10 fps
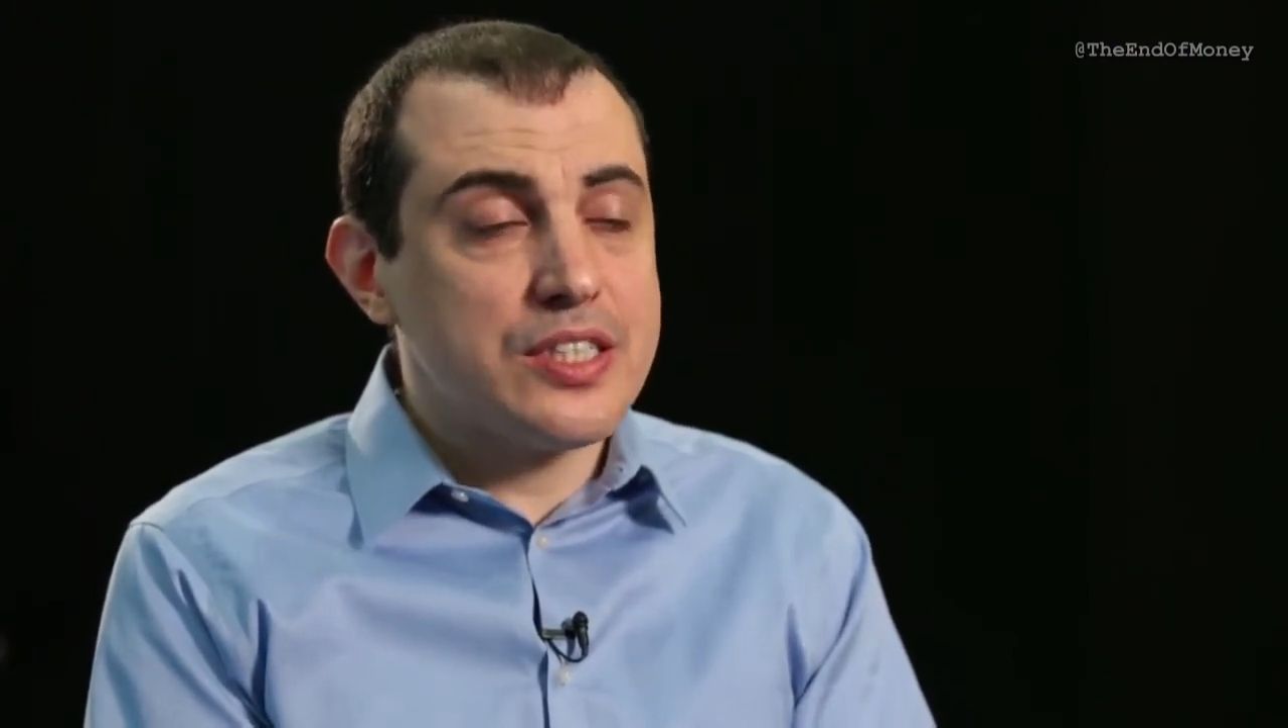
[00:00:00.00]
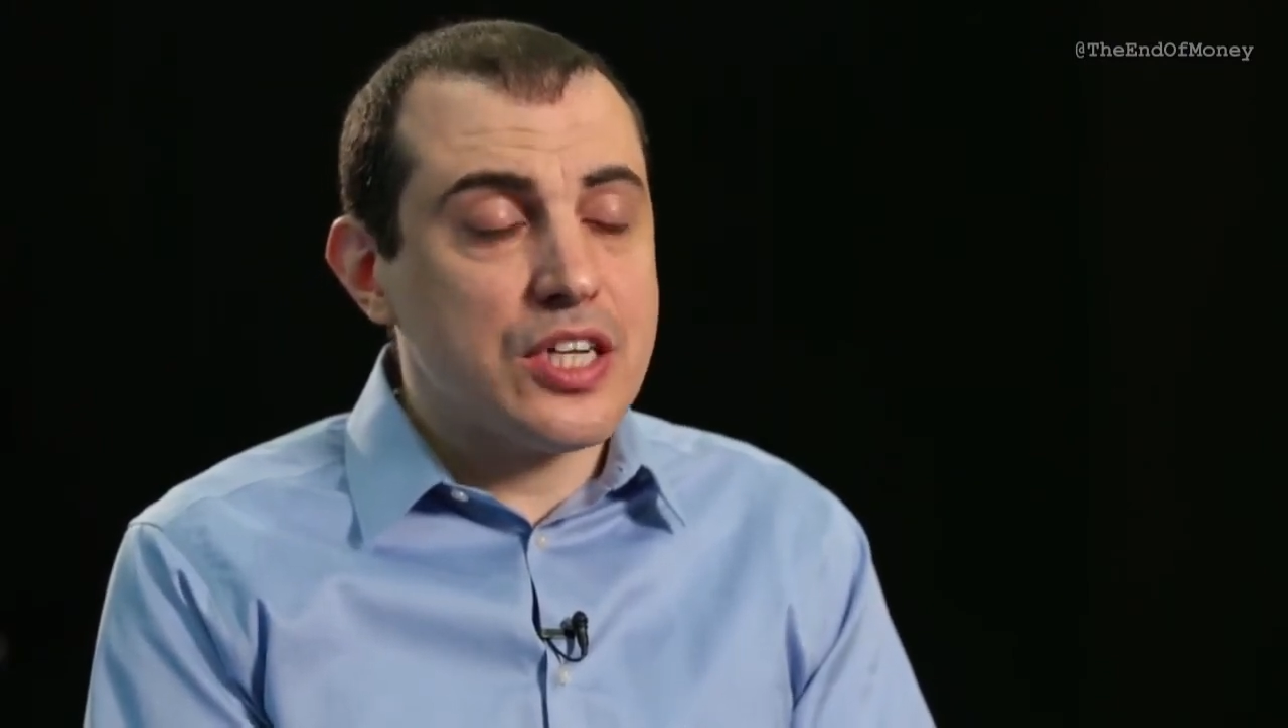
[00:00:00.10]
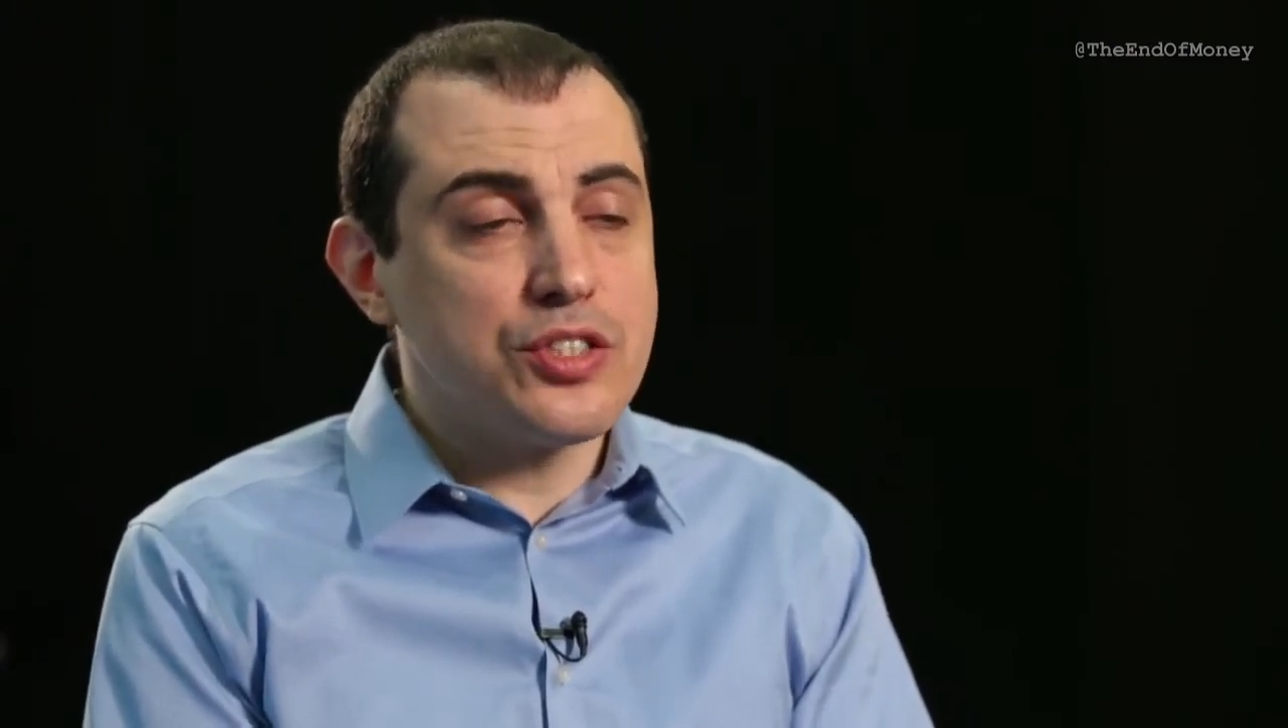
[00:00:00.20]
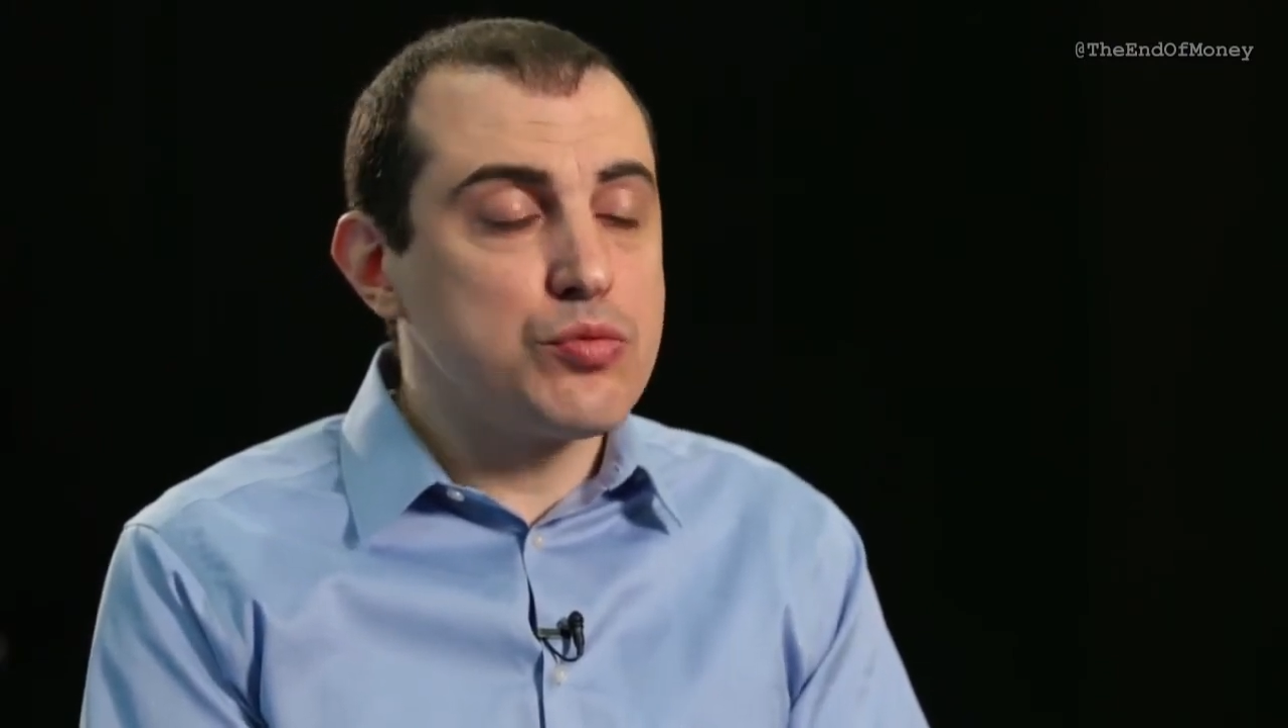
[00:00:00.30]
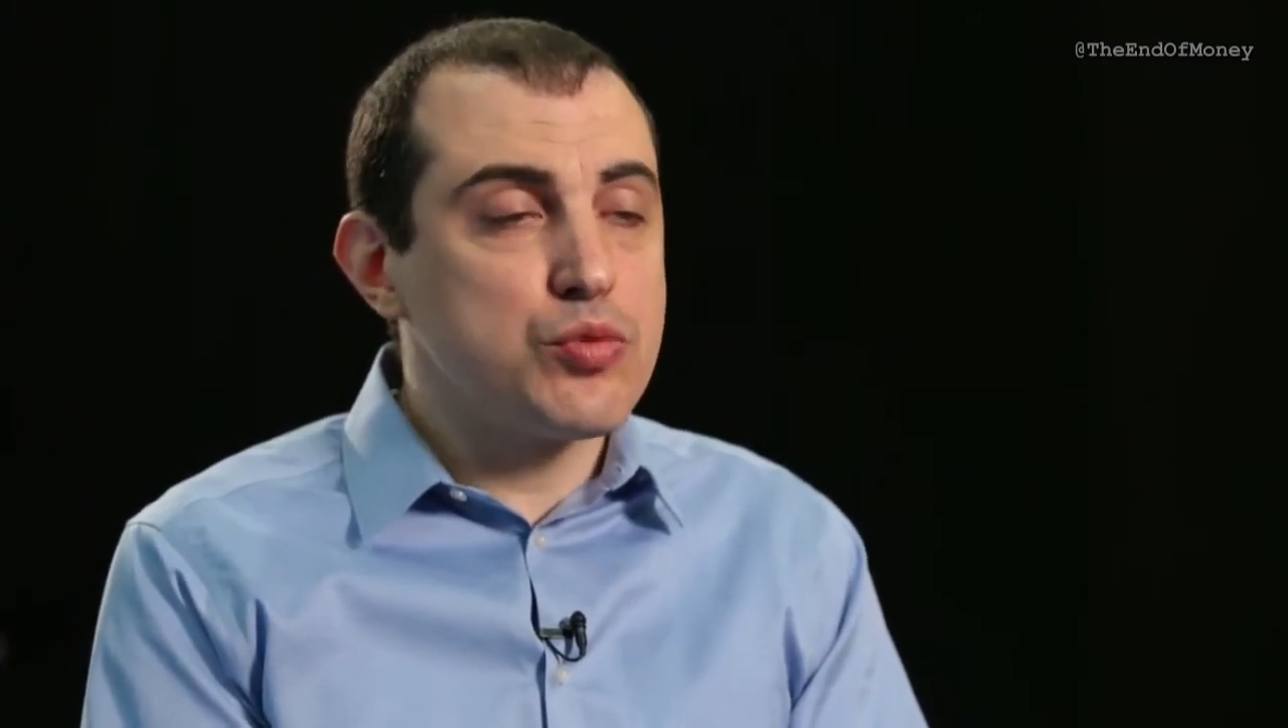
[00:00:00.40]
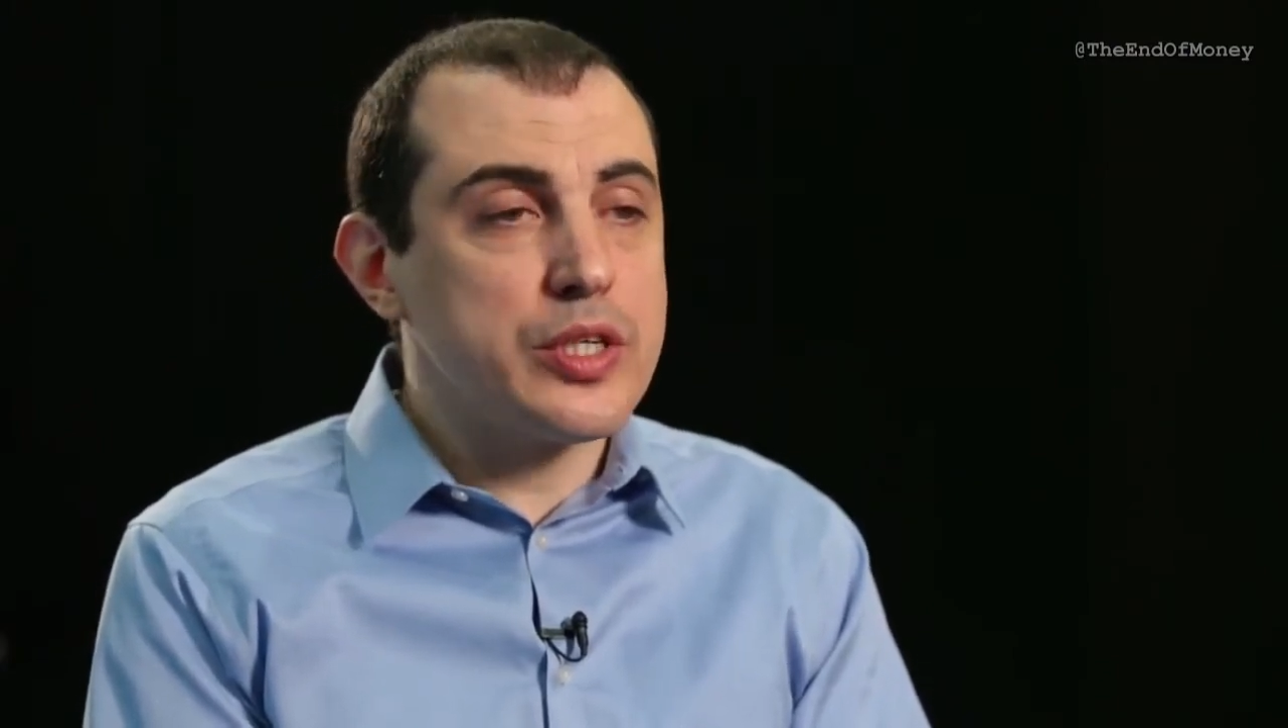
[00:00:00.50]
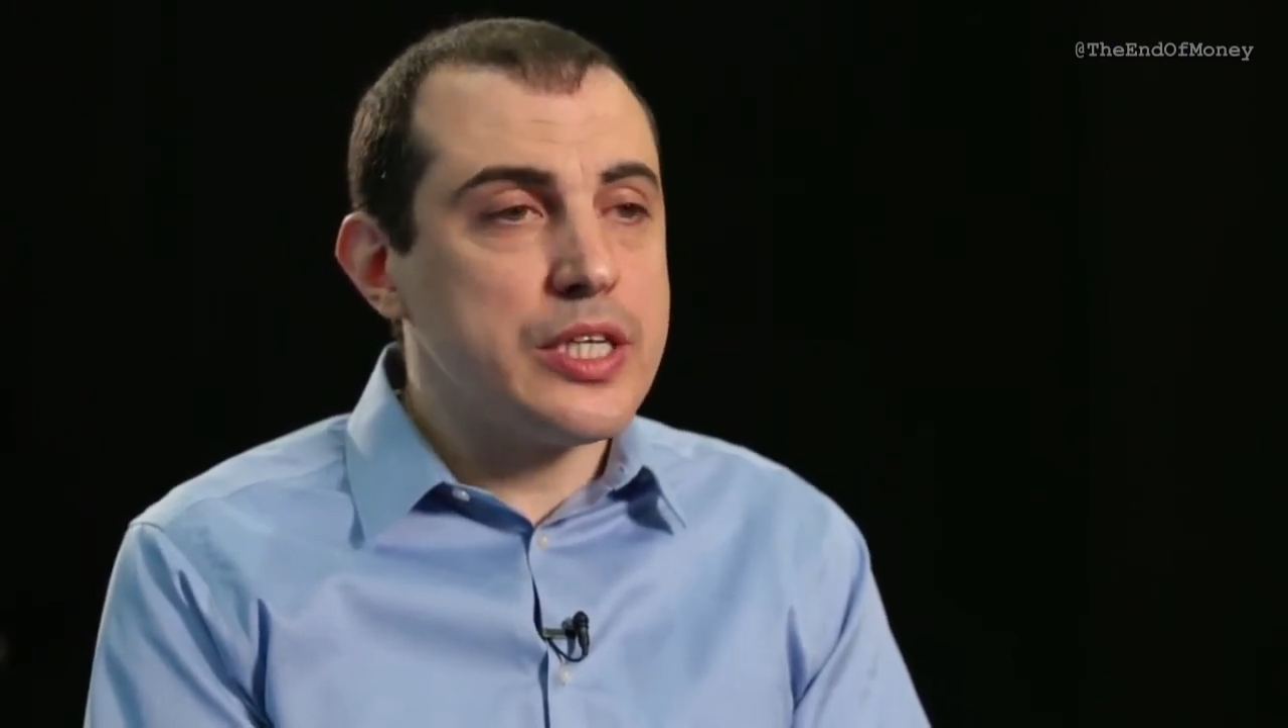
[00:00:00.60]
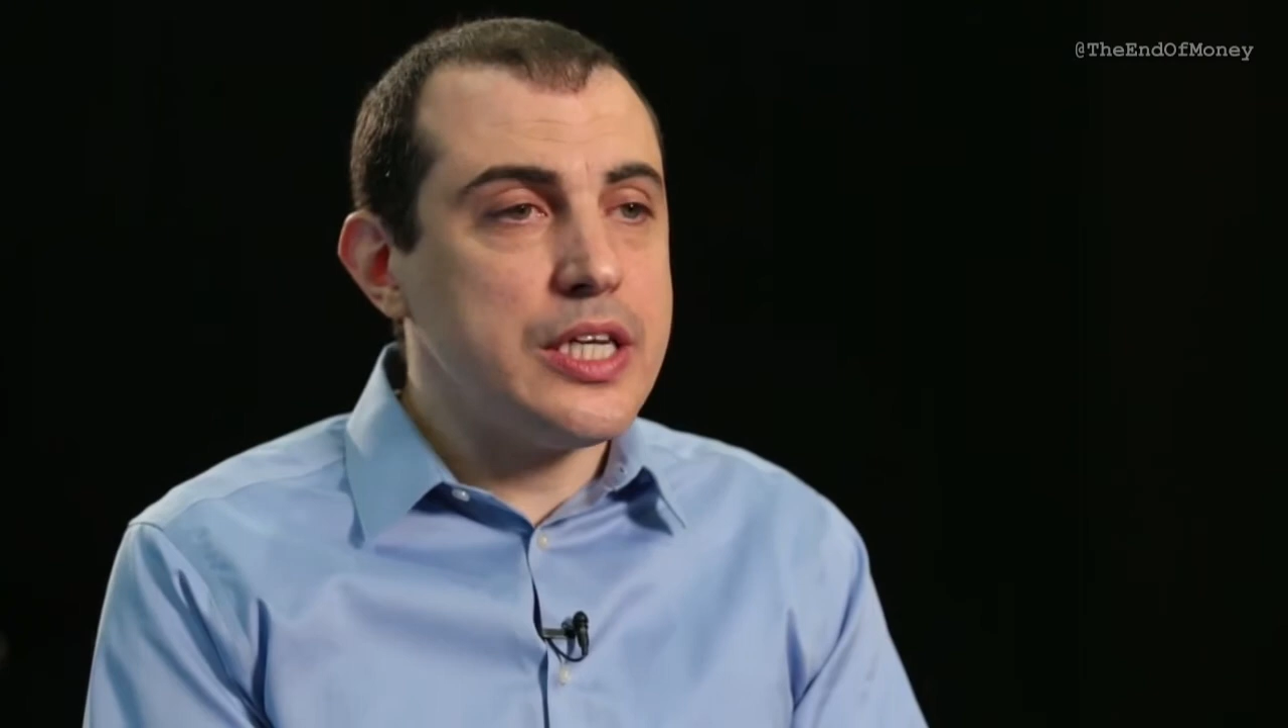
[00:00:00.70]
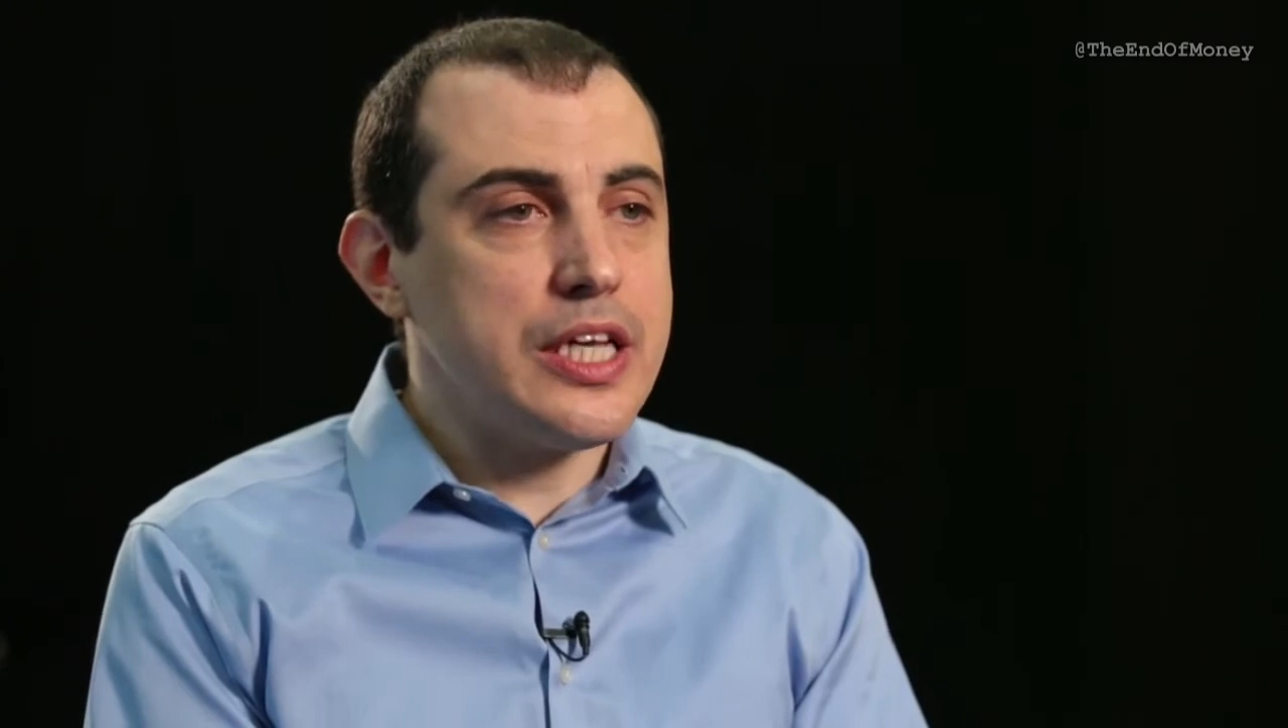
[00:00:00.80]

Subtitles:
it doesn't really